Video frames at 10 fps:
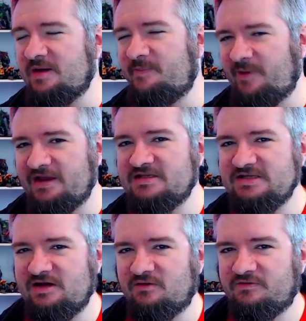by
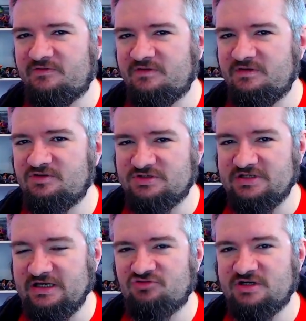itself just
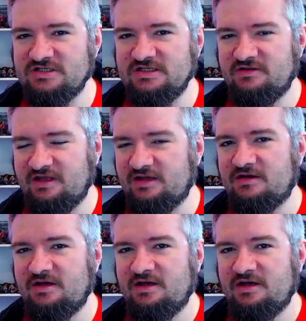an interesting thing